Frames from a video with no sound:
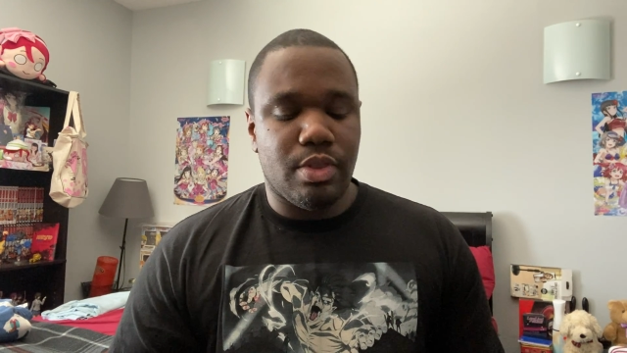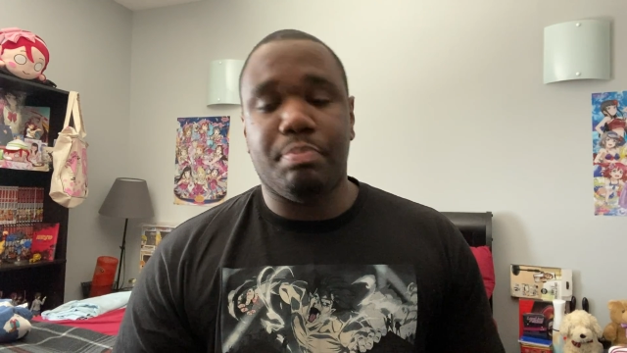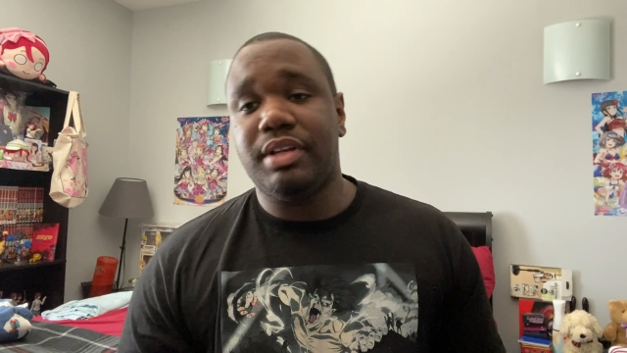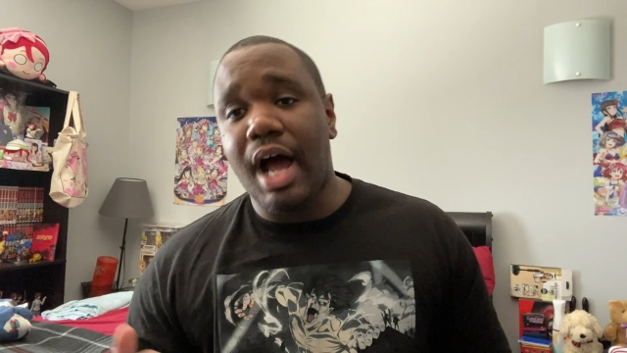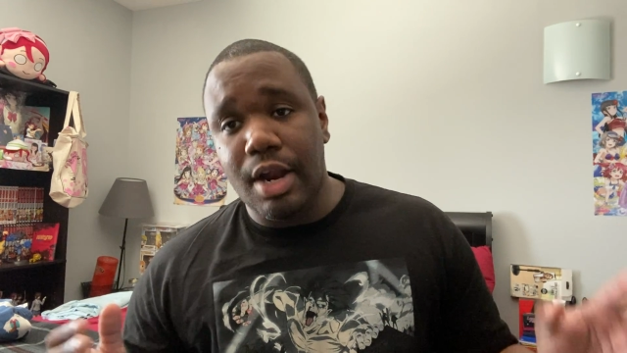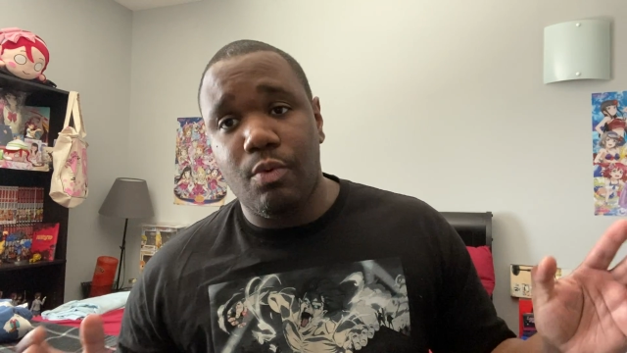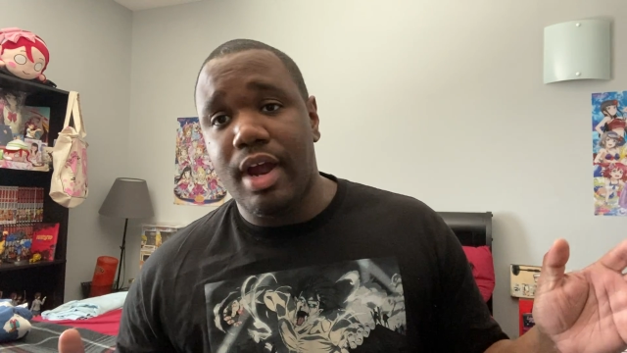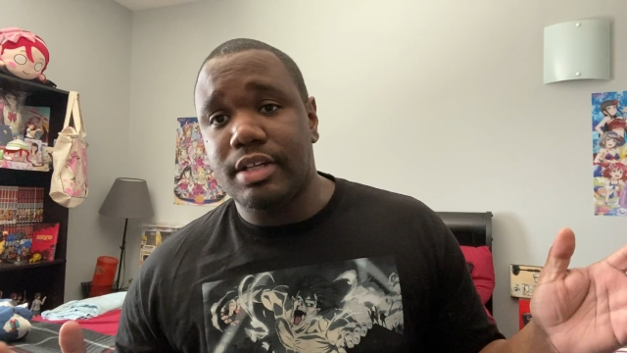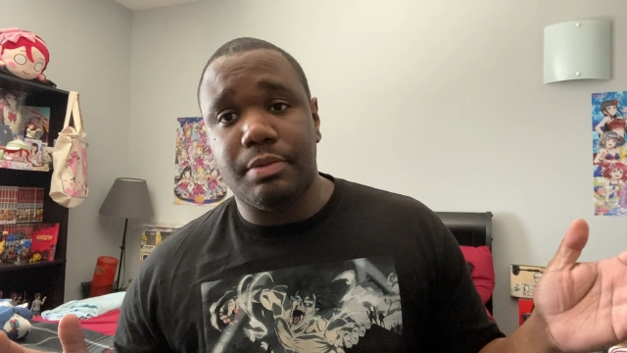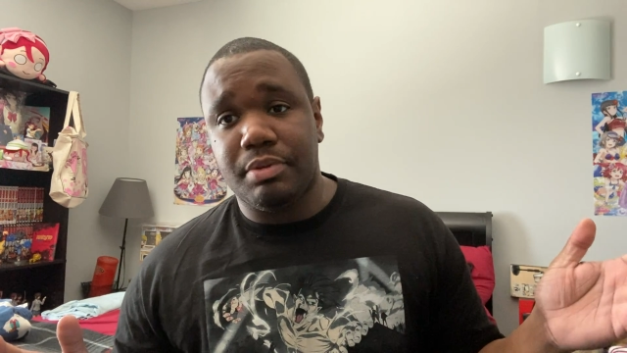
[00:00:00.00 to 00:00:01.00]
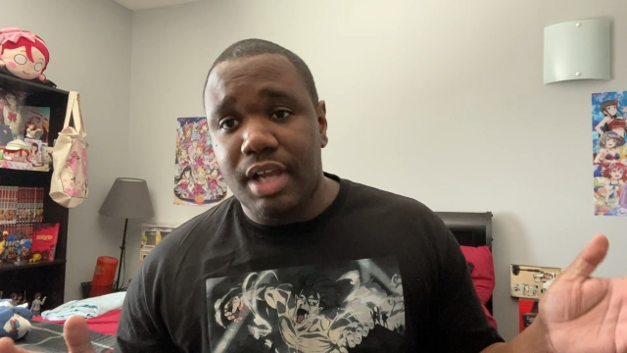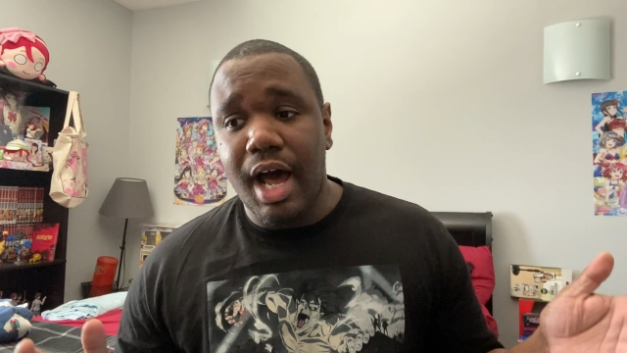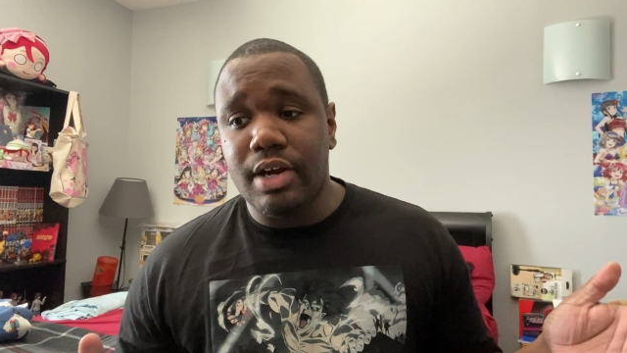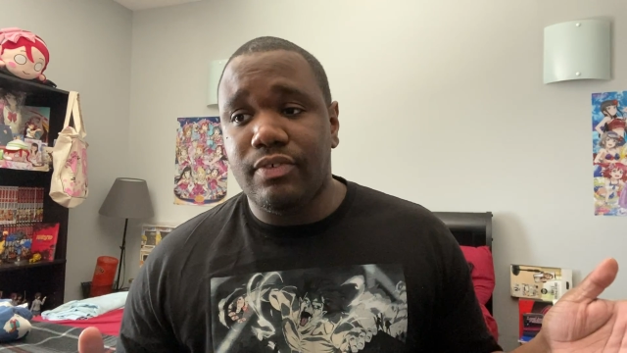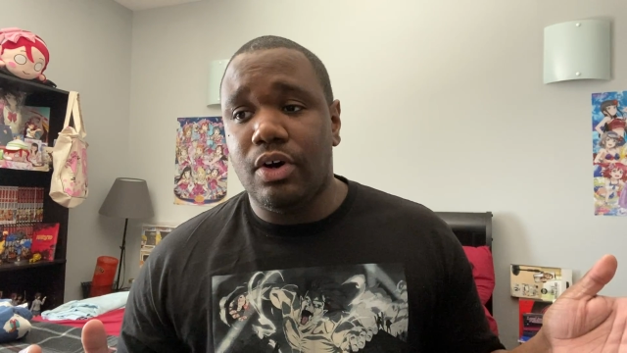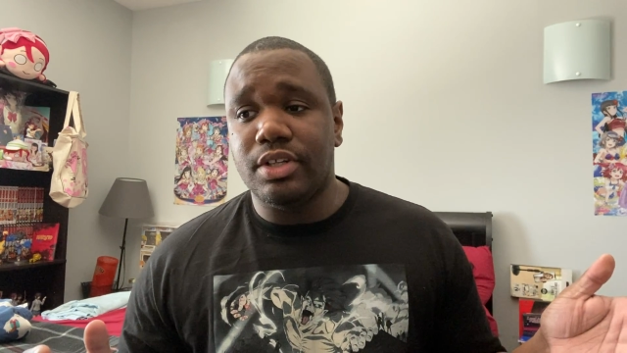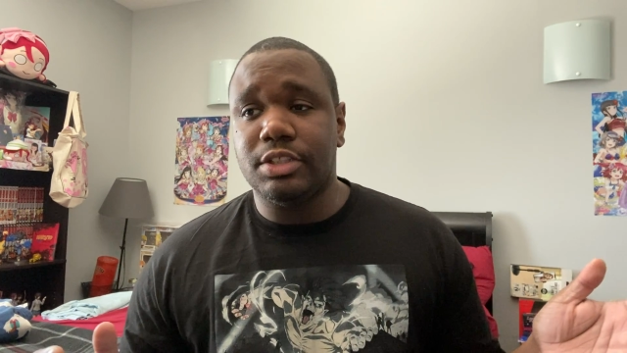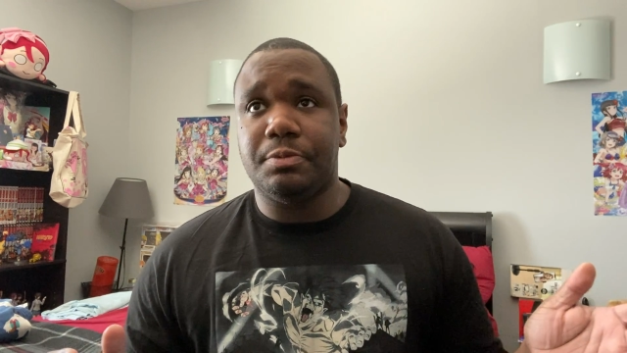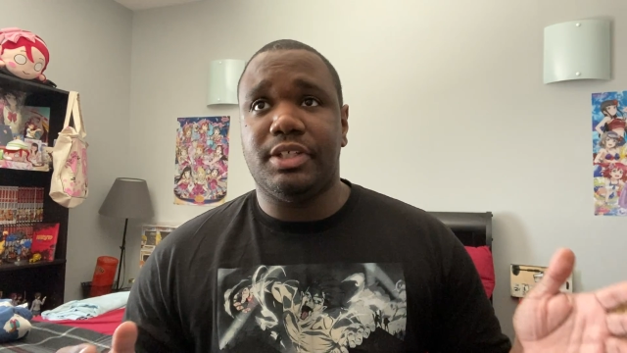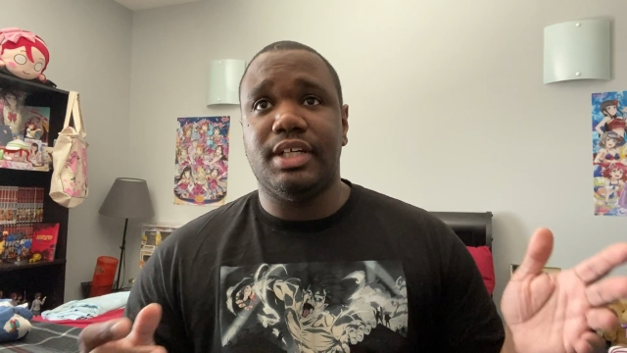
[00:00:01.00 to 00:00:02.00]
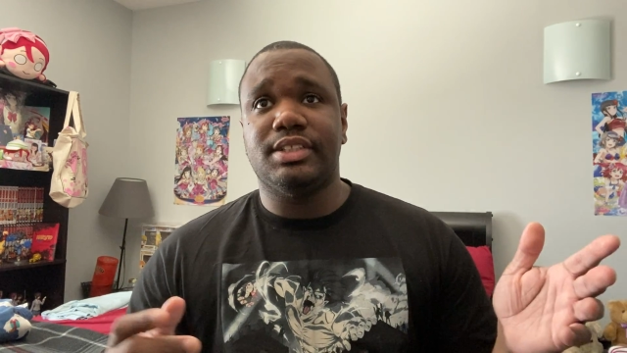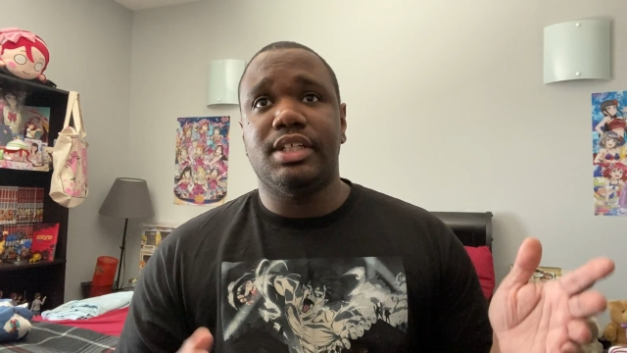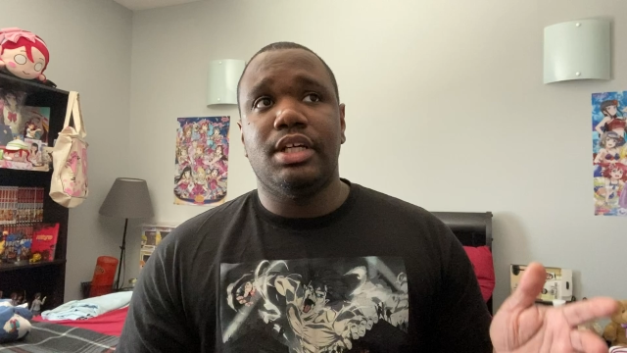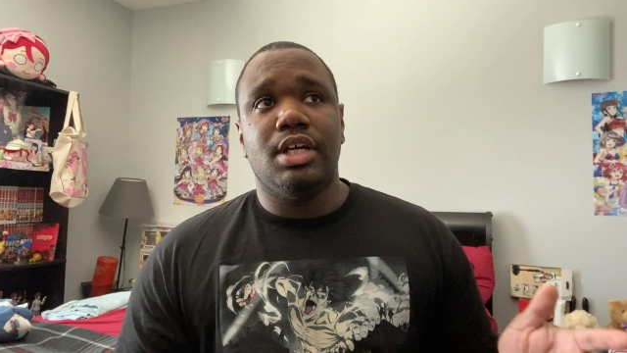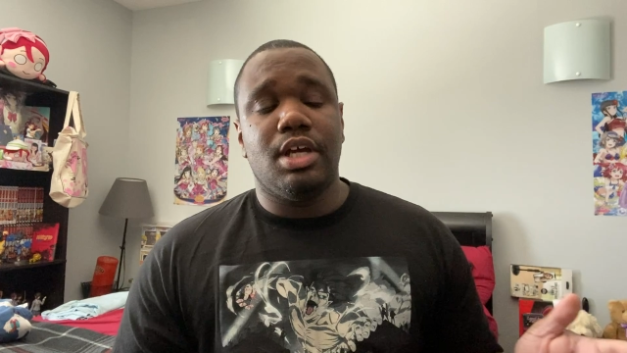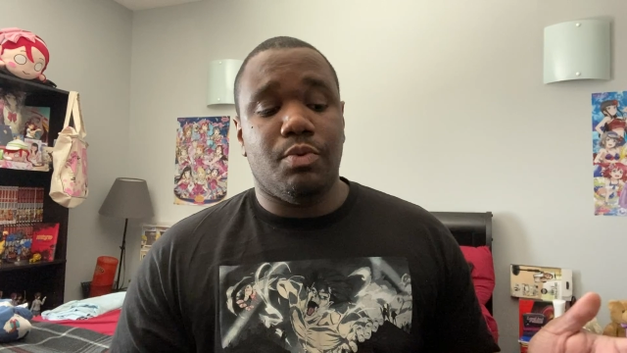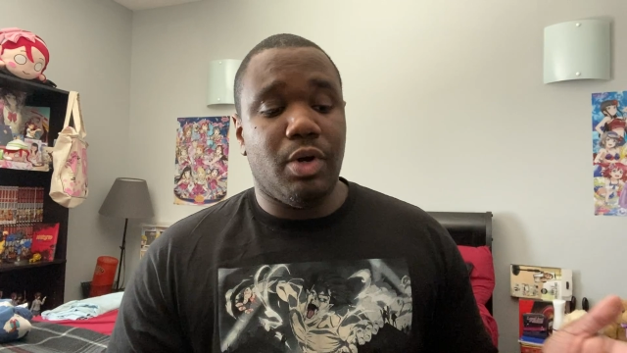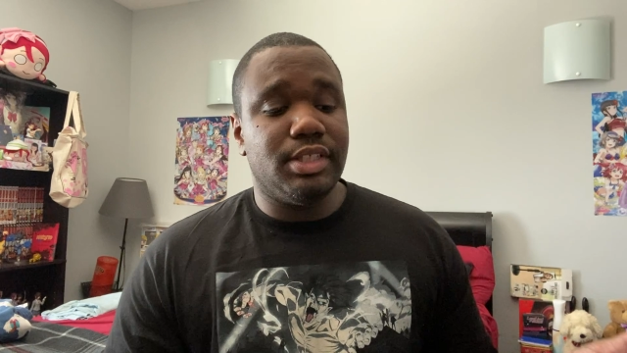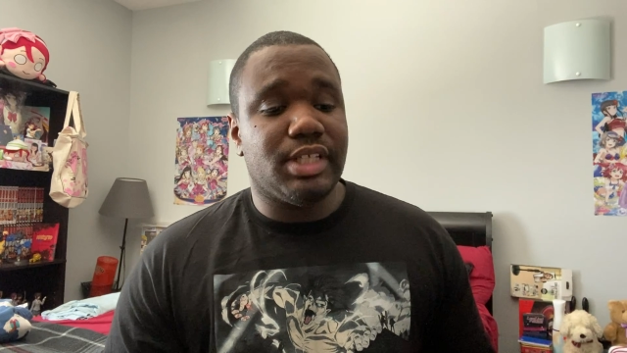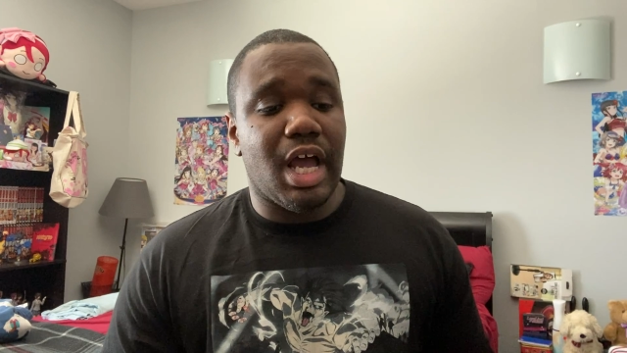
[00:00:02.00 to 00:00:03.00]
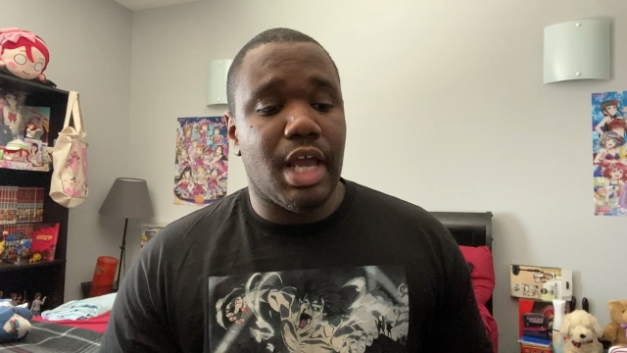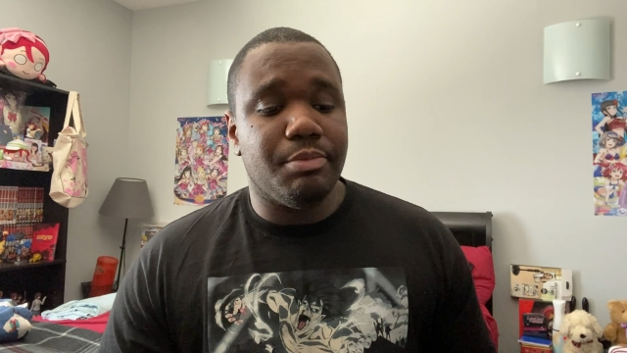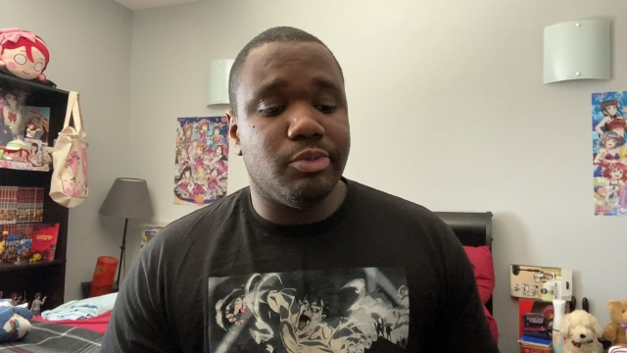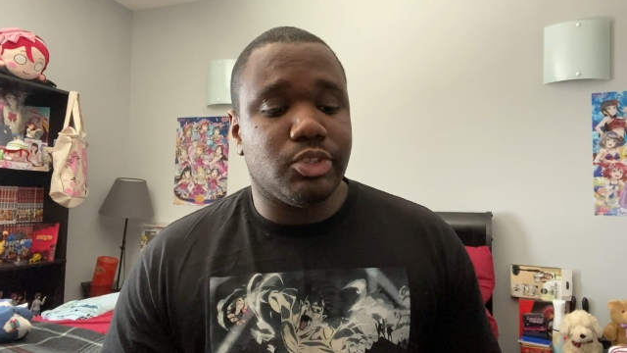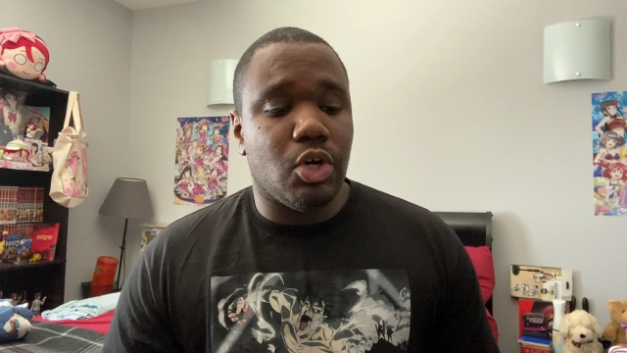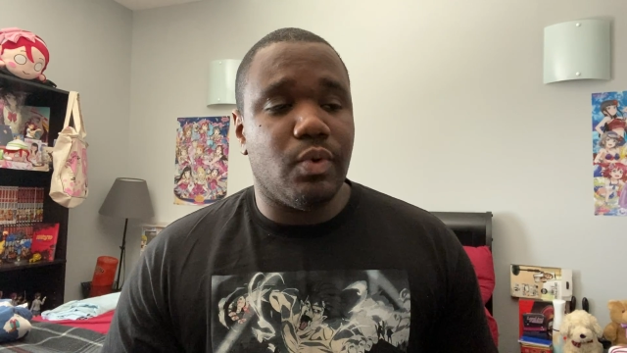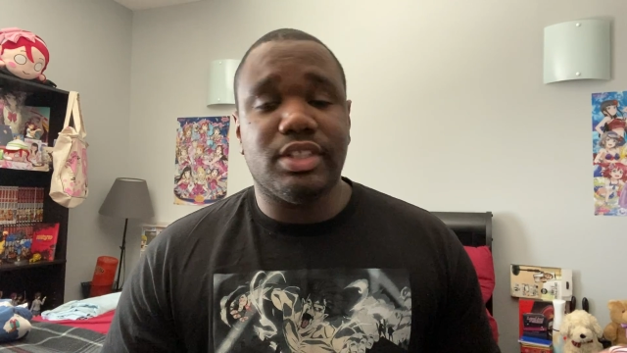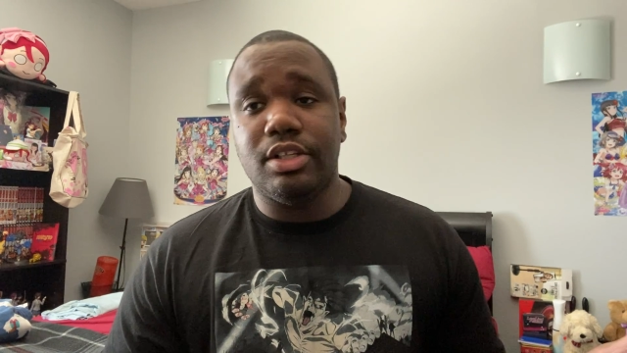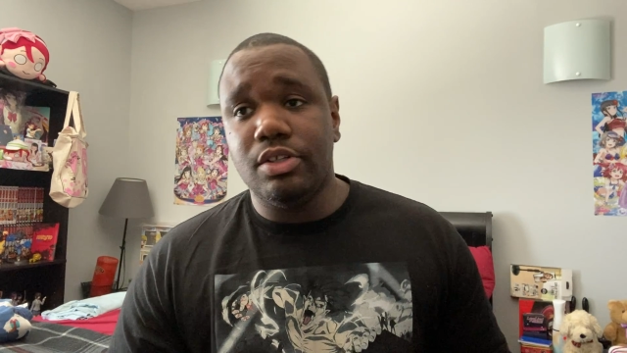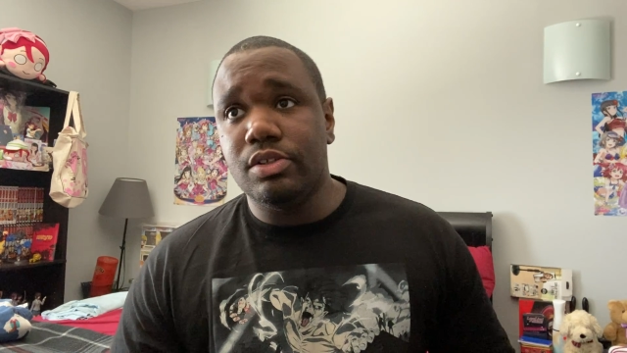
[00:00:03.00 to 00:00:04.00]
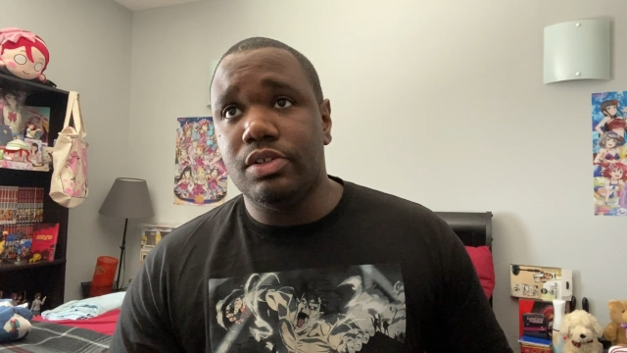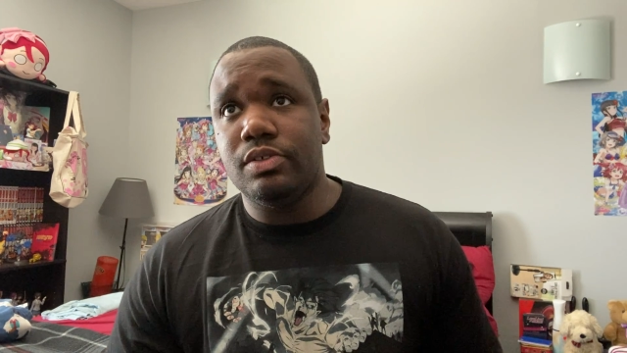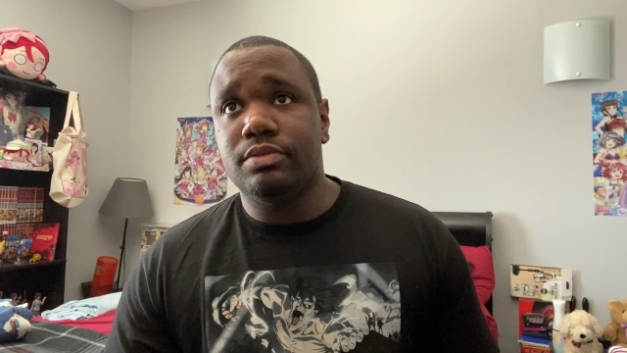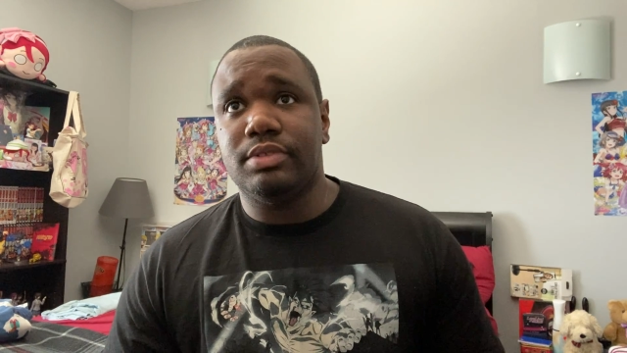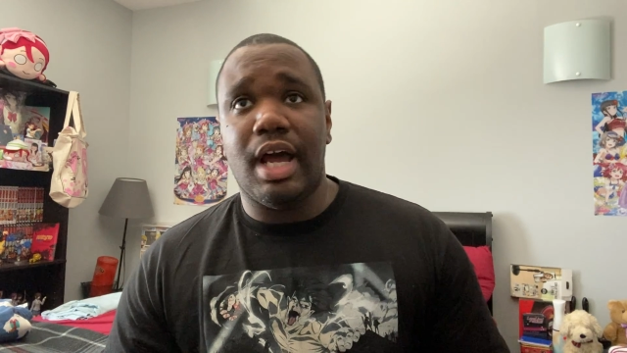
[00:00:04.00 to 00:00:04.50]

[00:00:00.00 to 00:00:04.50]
the plot, where's the plot of all this, because at one time it was always at Lulu.